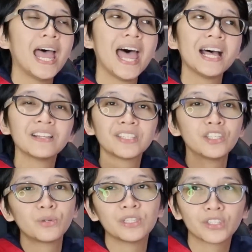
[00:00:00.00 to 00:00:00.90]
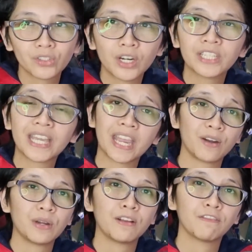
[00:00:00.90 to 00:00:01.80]
else and you can start
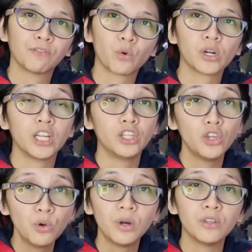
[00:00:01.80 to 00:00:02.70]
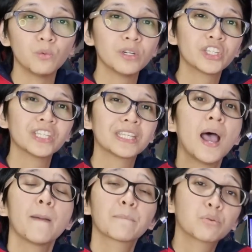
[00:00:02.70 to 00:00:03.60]
caring for a new one, which is
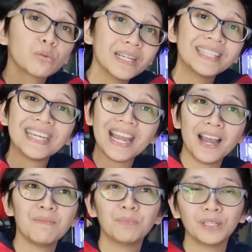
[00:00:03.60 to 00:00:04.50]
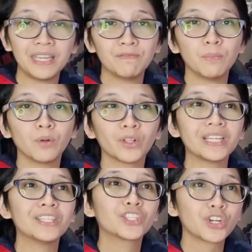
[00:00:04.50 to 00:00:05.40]
pretty unbelievable
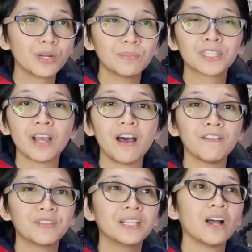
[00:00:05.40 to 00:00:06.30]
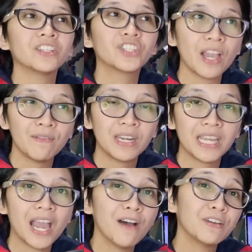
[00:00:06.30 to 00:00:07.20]
in terms of the
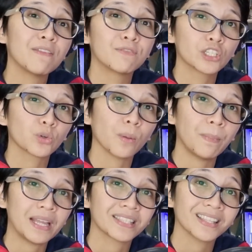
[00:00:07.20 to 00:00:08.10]
longevity of a virtual pet's